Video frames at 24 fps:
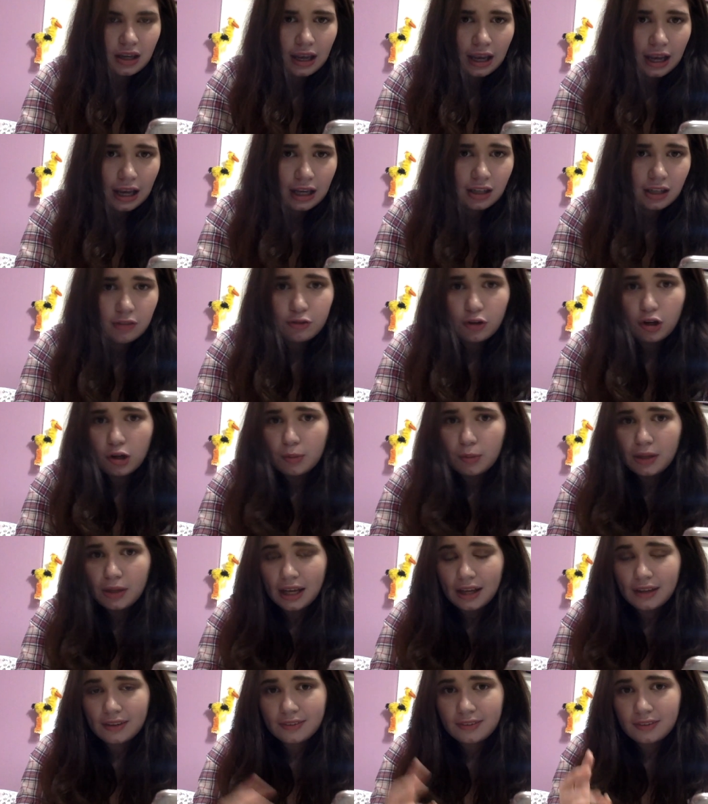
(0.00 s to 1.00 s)
Any
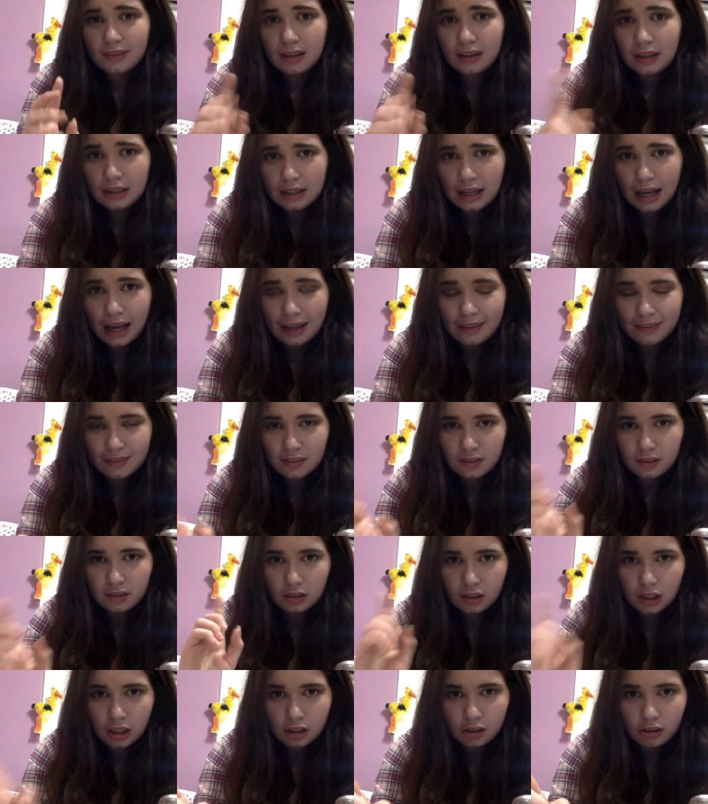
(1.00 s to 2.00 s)
phobias? Yes.
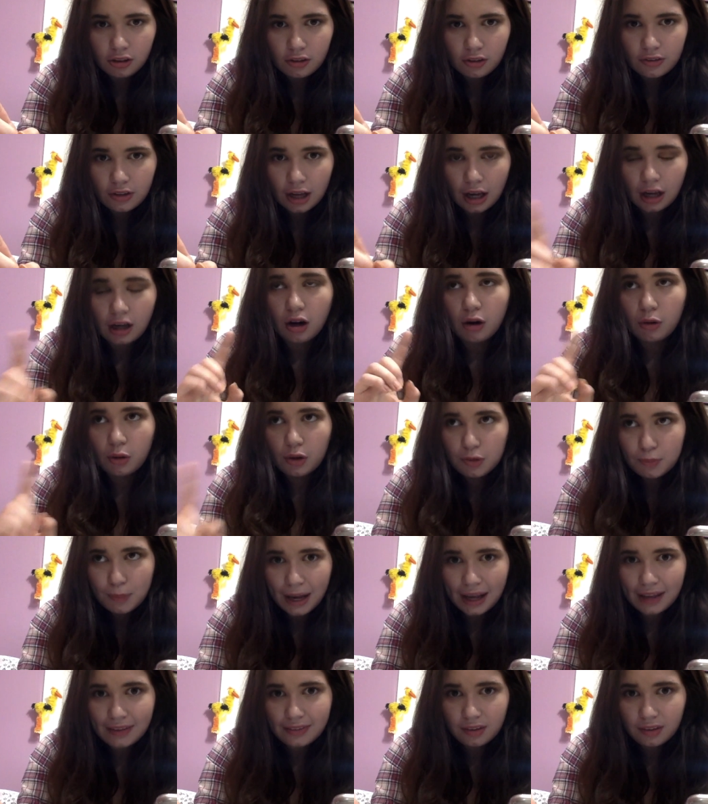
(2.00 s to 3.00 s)
Needles, I always
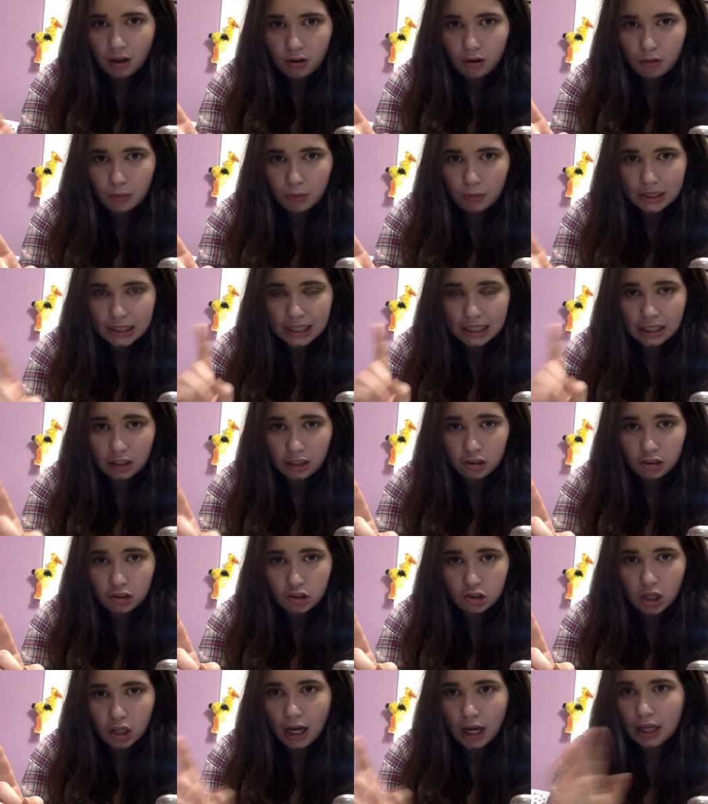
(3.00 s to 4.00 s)
pass out when I get a
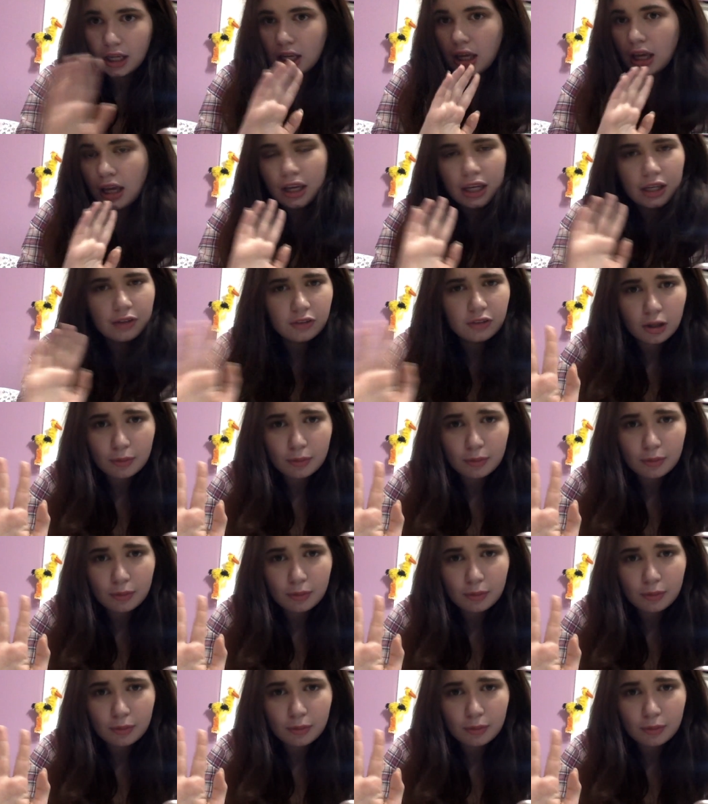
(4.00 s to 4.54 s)
shot. Even though